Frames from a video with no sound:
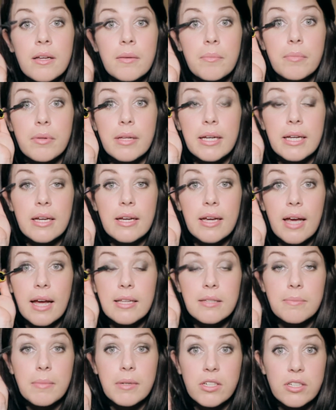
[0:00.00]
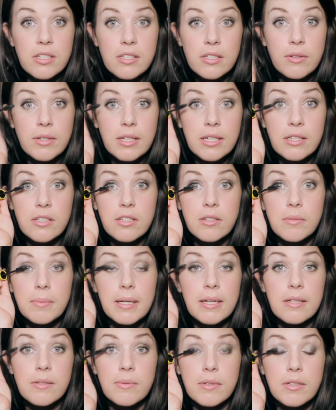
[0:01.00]
Blink as much as you need to,
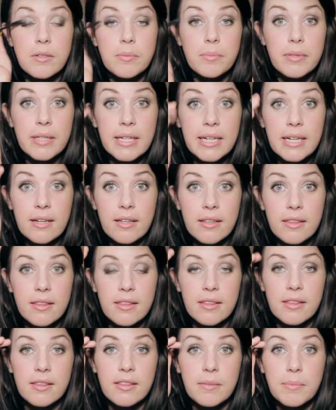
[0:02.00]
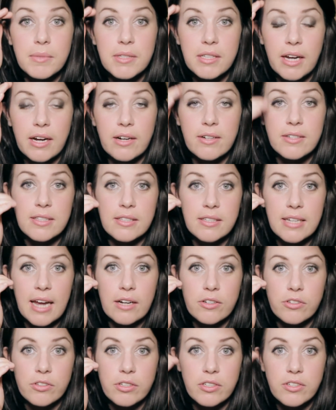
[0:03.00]
because when you blink, the mascara is
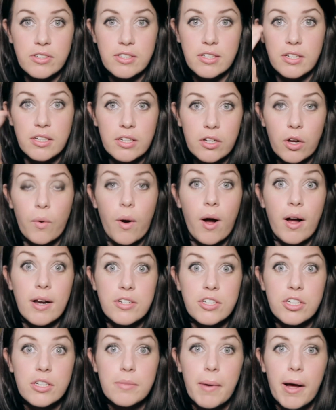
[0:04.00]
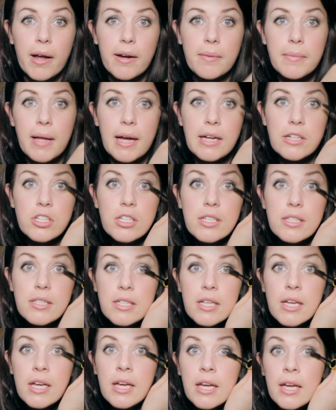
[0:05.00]
naturally just gonna go onto your bottom lashes.
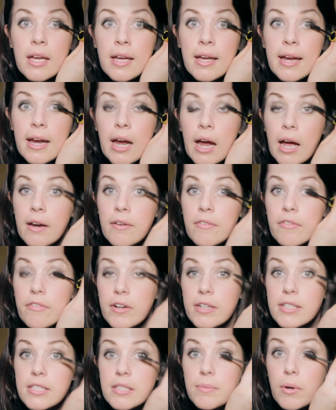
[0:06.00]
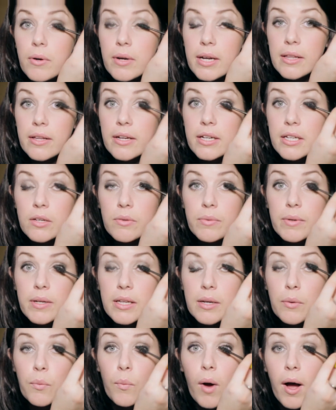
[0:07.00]
And for a smoky look, you
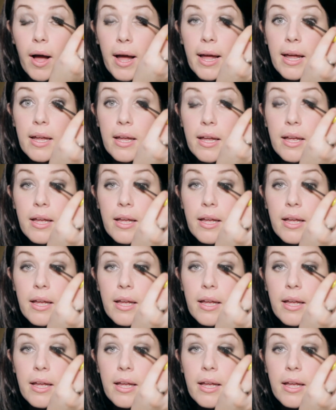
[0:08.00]
really want